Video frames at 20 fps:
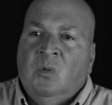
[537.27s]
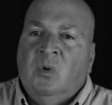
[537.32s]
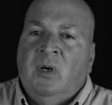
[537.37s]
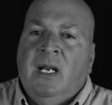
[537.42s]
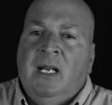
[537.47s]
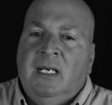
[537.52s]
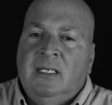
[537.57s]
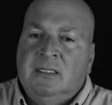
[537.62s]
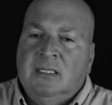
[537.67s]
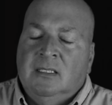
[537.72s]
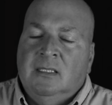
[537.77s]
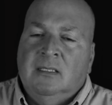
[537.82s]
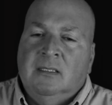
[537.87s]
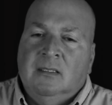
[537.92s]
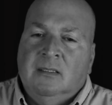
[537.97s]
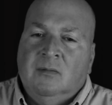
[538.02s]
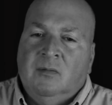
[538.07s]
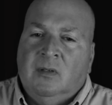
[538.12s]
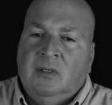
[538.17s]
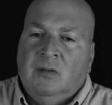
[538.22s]
We're headed
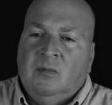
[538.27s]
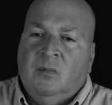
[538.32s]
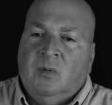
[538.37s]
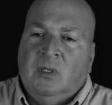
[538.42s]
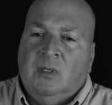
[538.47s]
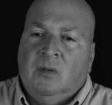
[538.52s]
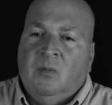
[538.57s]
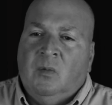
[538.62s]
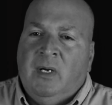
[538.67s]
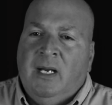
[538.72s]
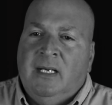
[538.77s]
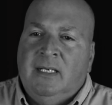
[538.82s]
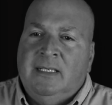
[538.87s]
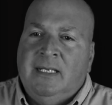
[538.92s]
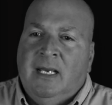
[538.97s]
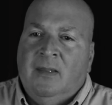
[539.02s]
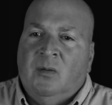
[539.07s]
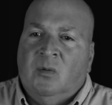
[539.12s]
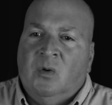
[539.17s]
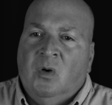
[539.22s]
we're headed
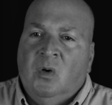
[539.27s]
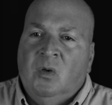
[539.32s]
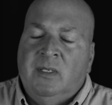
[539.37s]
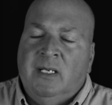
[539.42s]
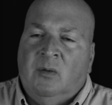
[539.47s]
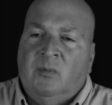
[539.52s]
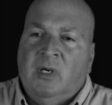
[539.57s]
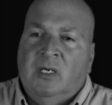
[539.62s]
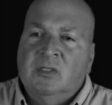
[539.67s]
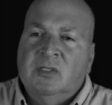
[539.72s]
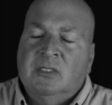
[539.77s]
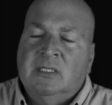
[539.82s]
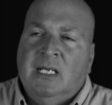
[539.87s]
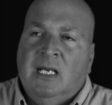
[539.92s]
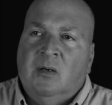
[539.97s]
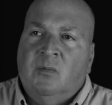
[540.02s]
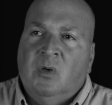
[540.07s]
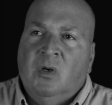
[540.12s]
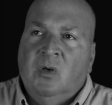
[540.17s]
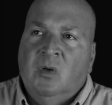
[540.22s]
down the road, down
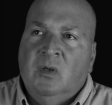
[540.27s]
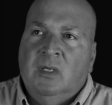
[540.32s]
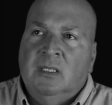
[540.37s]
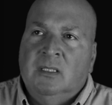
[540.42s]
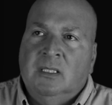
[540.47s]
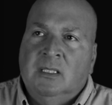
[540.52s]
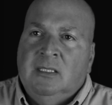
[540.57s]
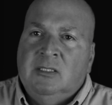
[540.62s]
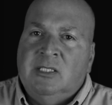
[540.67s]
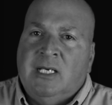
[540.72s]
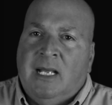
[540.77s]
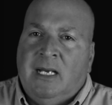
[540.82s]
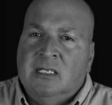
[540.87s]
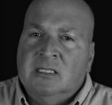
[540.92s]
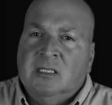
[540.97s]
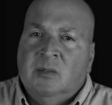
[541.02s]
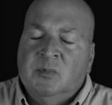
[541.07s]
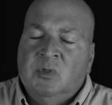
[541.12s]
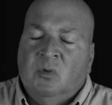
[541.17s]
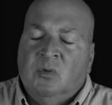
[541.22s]
Reisterstown Road, and Janice
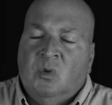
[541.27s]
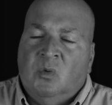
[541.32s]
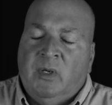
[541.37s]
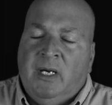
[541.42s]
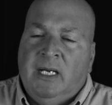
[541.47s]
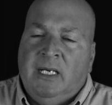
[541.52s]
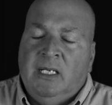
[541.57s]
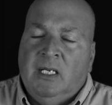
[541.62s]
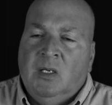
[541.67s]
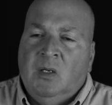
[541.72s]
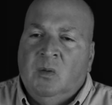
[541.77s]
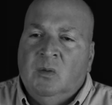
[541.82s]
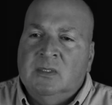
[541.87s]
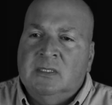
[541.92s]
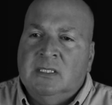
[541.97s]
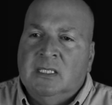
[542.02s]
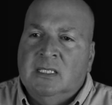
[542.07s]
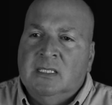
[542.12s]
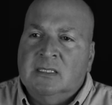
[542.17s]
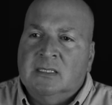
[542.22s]
comes on the radio and
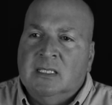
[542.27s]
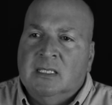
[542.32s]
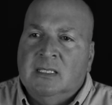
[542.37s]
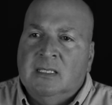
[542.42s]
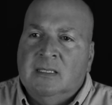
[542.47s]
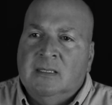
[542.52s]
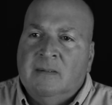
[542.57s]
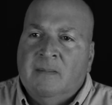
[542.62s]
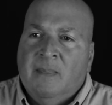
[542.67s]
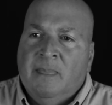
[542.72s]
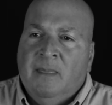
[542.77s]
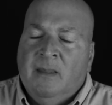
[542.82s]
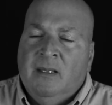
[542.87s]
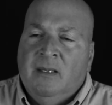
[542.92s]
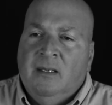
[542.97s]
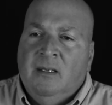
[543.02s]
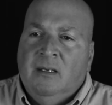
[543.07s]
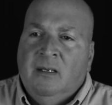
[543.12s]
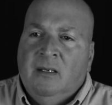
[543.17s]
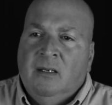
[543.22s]
says,
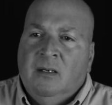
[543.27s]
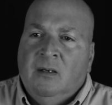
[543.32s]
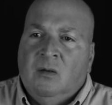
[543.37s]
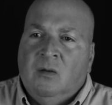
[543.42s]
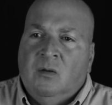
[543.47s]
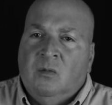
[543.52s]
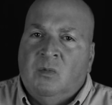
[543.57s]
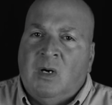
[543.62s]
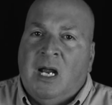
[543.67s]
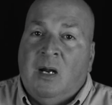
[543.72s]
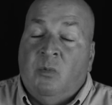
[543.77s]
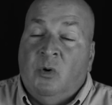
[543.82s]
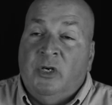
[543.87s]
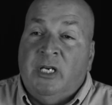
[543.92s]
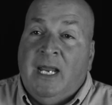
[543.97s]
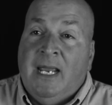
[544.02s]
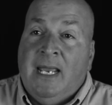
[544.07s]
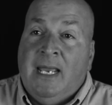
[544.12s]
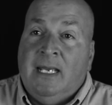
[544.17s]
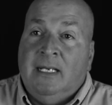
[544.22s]
Rob, where
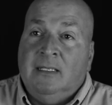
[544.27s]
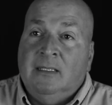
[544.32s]
you at?